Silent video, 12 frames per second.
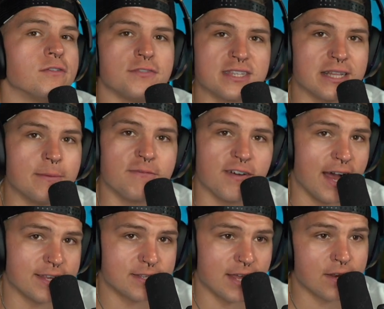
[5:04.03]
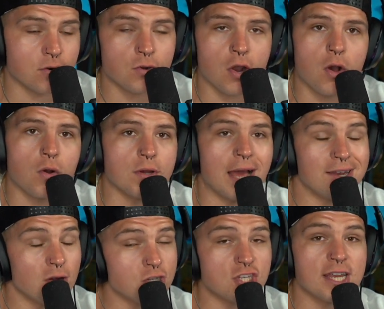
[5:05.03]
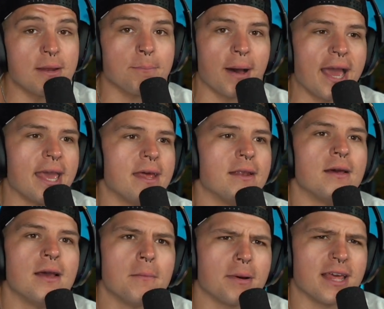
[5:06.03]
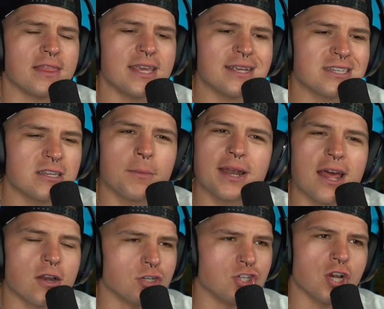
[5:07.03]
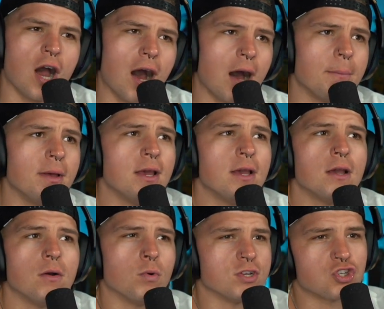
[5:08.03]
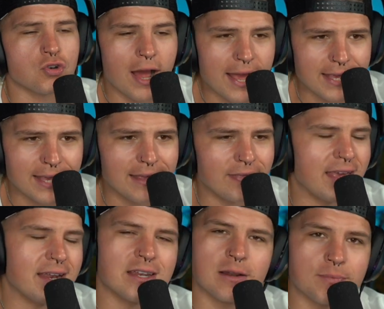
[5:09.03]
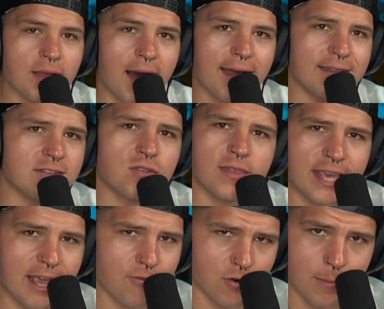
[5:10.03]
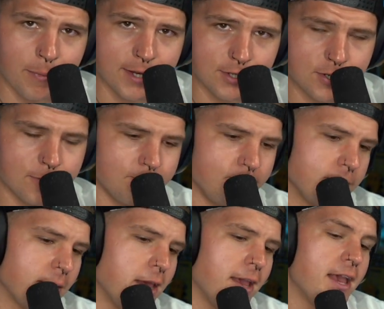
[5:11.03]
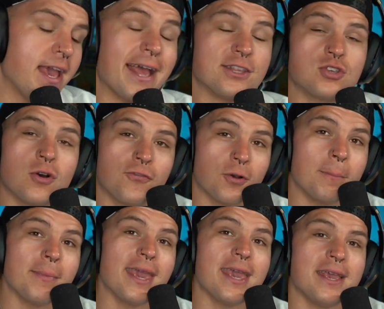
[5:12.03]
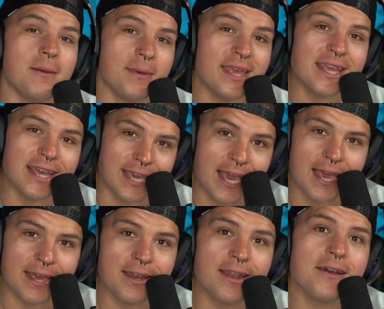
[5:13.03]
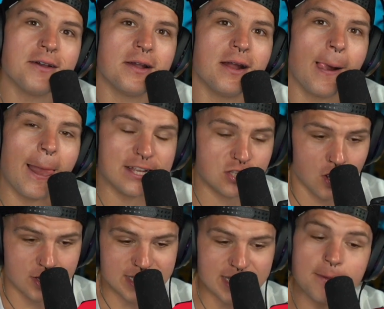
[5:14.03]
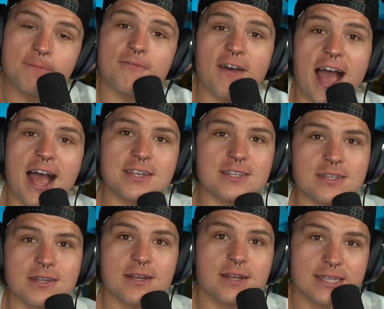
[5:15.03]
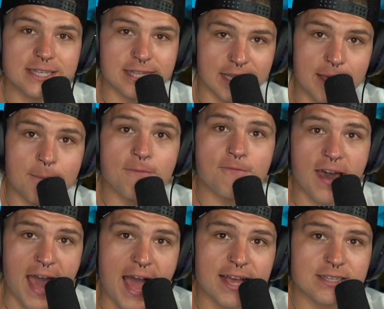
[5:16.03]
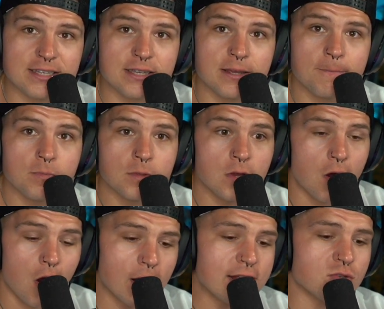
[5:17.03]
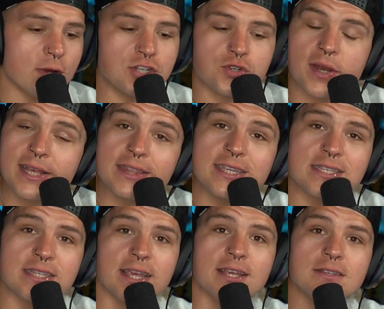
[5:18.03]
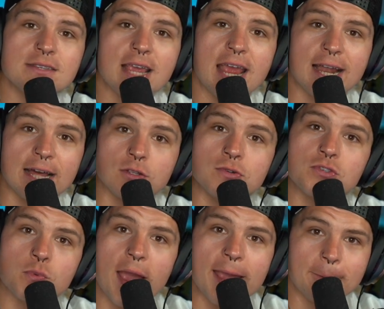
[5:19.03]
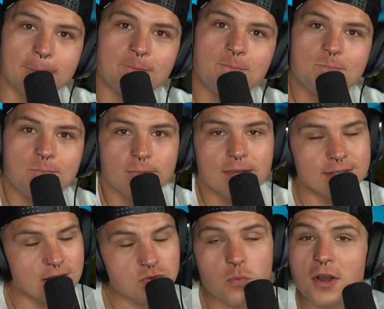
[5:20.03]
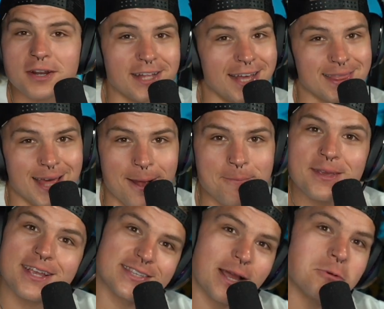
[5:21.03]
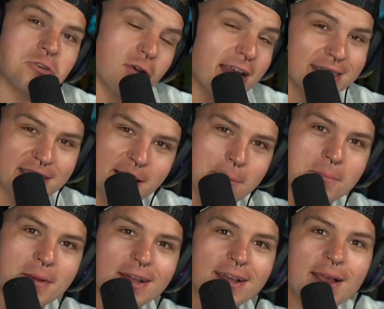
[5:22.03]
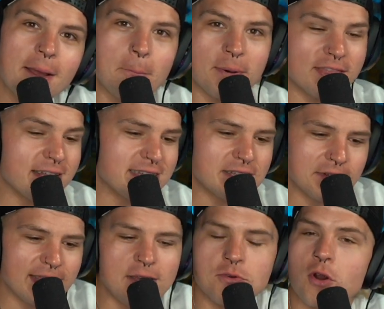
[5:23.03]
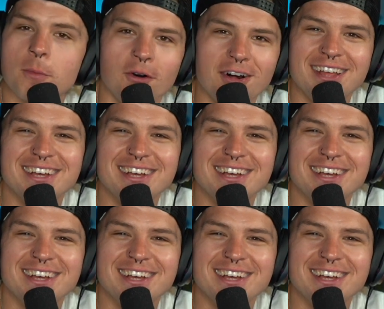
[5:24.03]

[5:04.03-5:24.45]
Slim Fast. I don't know. I know she didn't buy it, but I think someone at her job was trying it, and they ended up not, and so they gave her a bunch. And so for me, being a kid, I saw Slim Fast, Slim Fast. All right, so I drink these things and I lose weight. It doesn't work like that because I would drink them, but then still eat normal.